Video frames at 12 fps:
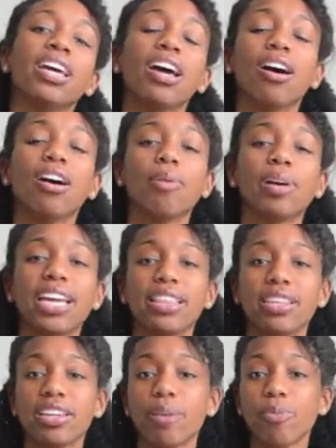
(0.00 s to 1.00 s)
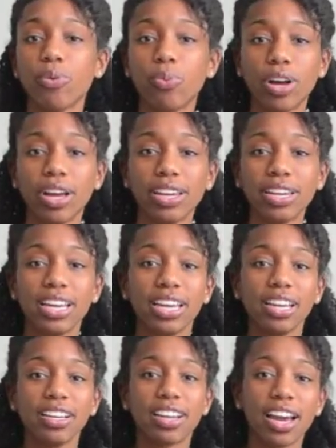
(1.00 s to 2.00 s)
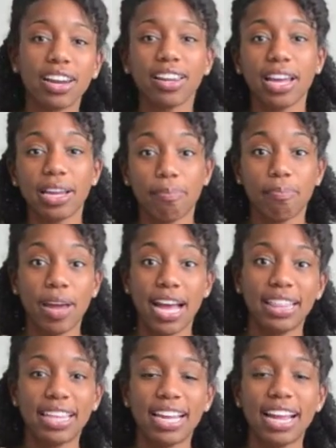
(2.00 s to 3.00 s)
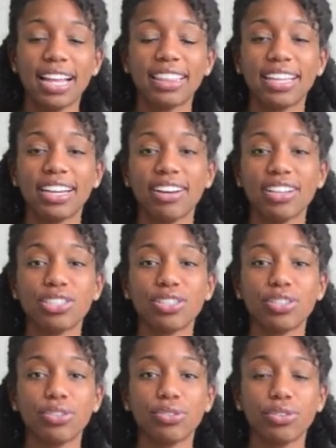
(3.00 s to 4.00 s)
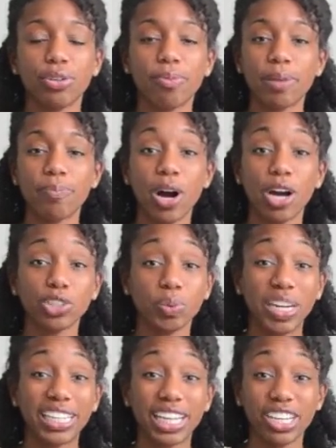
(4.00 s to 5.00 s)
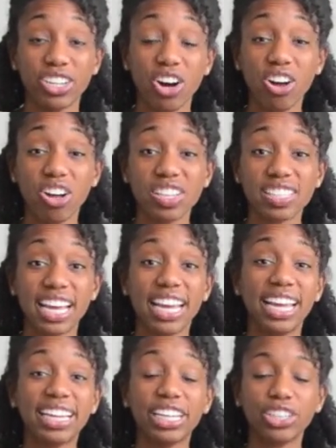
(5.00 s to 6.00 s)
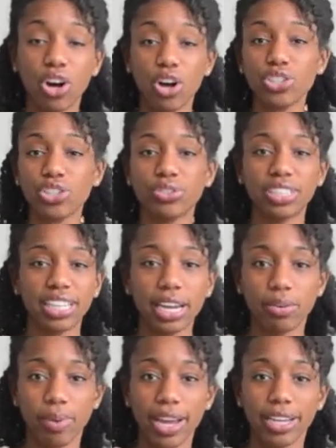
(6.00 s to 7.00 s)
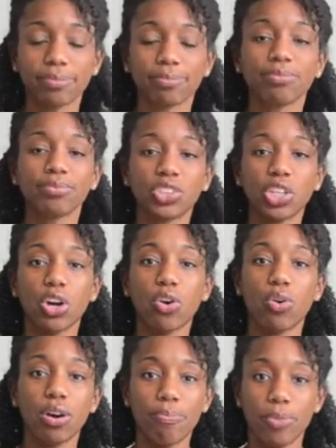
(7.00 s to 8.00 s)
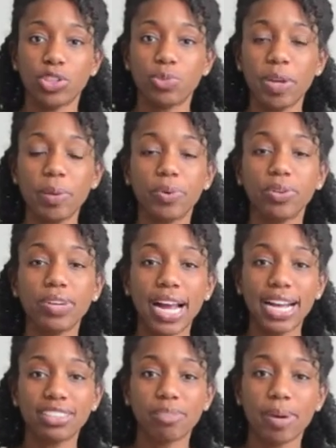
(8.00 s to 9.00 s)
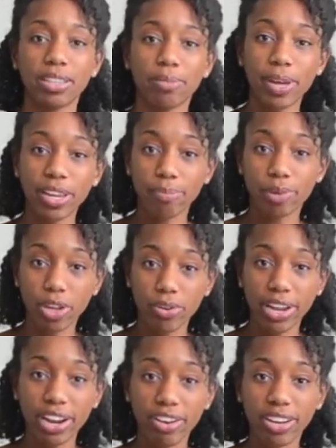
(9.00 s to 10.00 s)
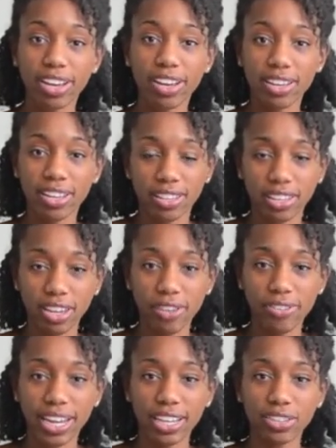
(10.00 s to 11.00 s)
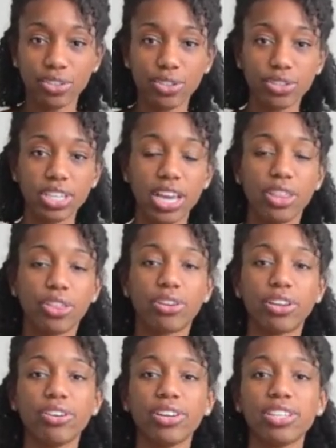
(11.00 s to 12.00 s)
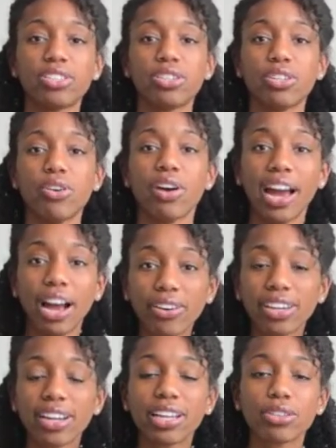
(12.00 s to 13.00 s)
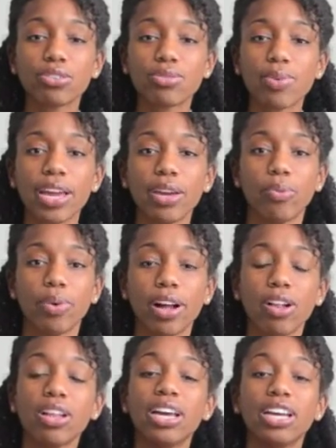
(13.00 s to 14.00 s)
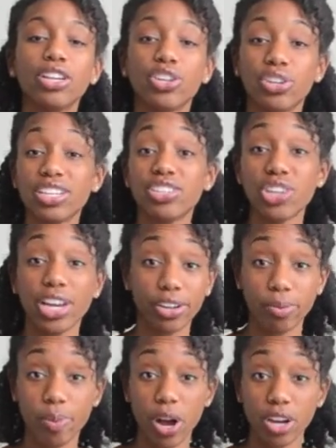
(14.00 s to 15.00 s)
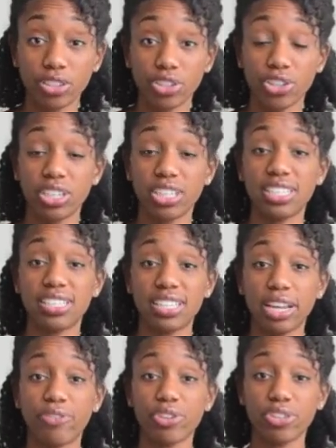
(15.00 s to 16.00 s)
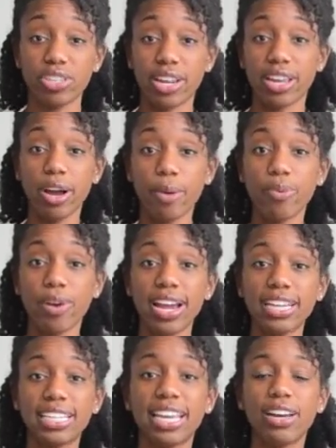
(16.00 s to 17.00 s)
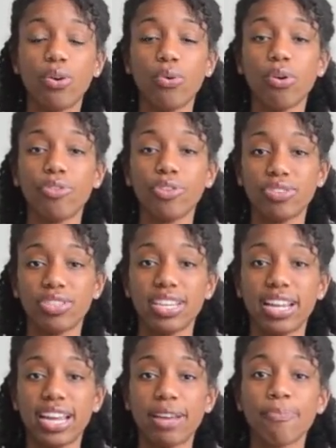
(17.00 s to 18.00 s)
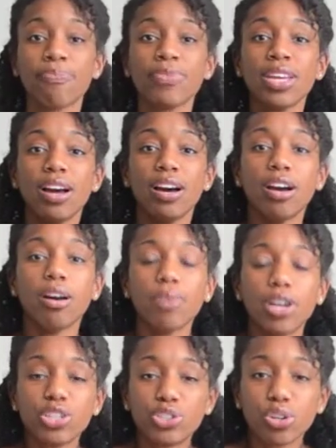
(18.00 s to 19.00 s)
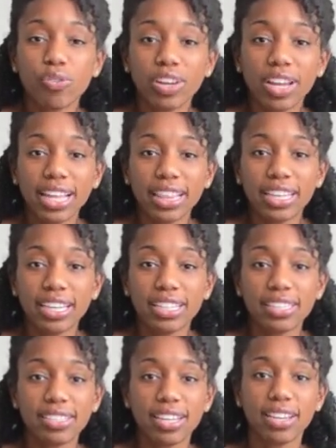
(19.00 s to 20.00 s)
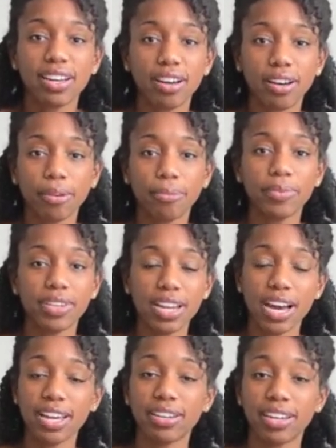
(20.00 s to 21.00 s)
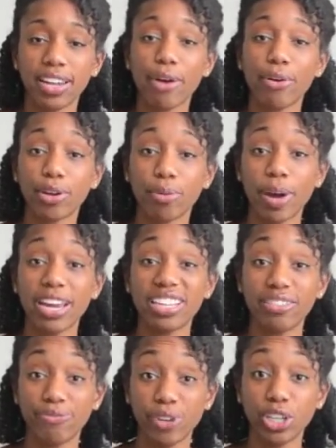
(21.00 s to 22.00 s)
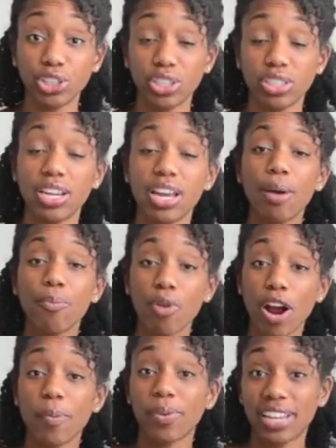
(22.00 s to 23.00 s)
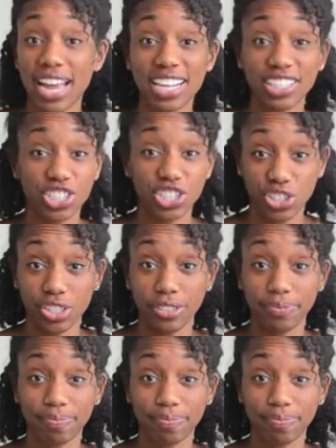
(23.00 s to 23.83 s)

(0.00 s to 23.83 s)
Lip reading: again, the number one kind of like bad thing out there as to your bad posture, what it can cause you to gain weight. So most people ask about the belly bloat area, the love handles. They're curious to know, how can I lose weight? Well, you need to check your posture. You need to see if you're sitting upright or if you're sitting hunched over like this, not allowing your body to function properly as it should.